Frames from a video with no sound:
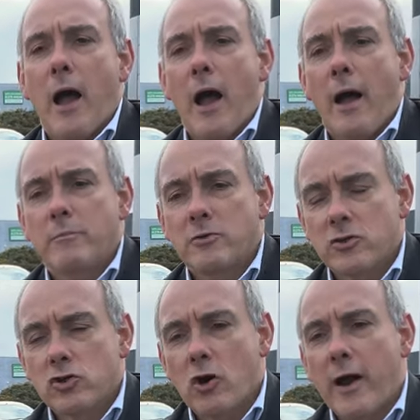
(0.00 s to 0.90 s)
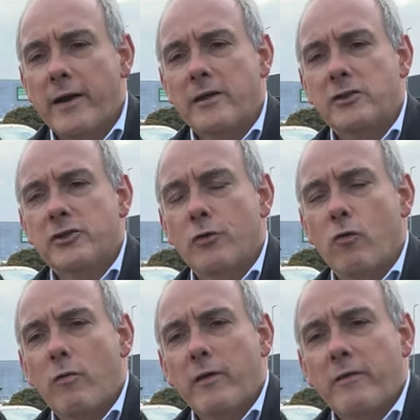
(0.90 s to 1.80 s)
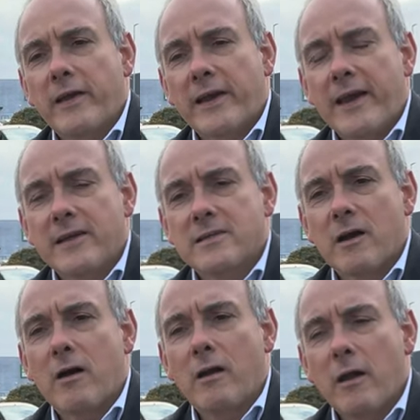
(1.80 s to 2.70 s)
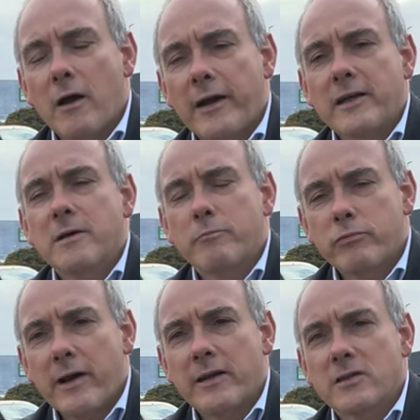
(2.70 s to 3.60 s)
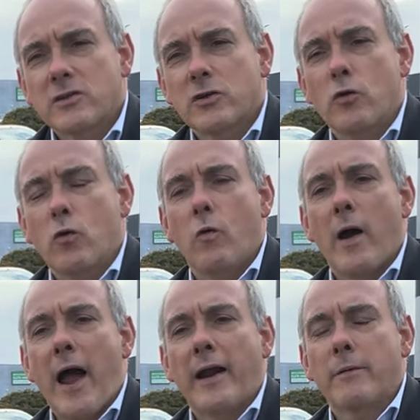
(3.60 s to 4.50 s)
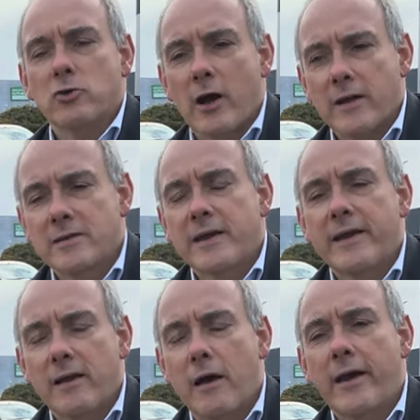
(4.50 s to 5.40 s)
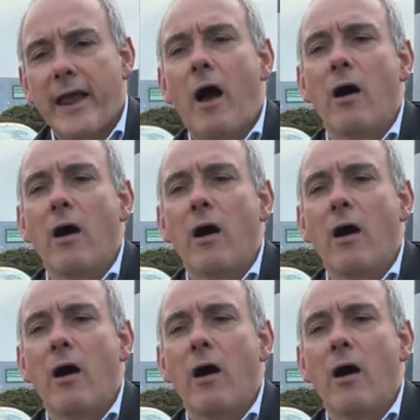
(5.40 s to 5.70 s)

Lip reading: to try and ensure that the kids are learning. It's a brilliant school, and I'm trying to get